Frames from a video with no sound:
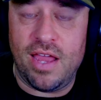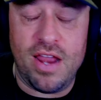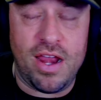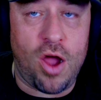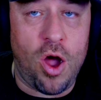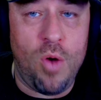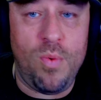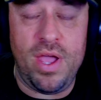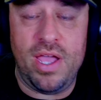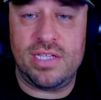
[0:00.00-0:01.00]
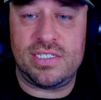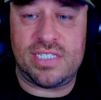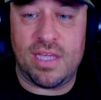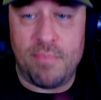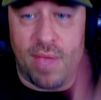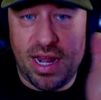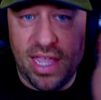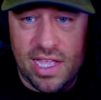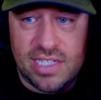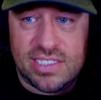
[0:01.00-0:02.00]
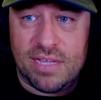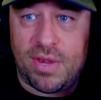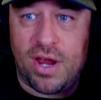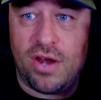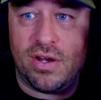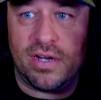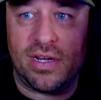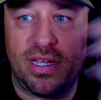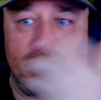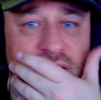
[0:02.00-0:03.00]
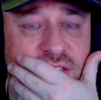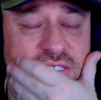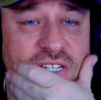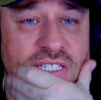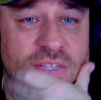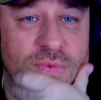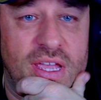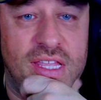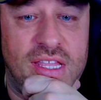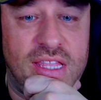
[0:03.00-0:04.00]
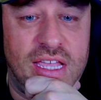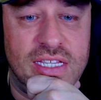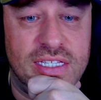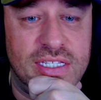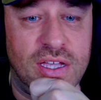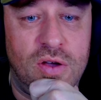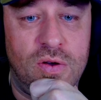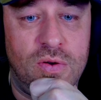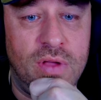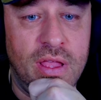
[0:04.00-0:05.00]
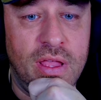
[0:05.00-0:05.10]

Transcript: And then always somebody ends up hurting because that's just the way that things go.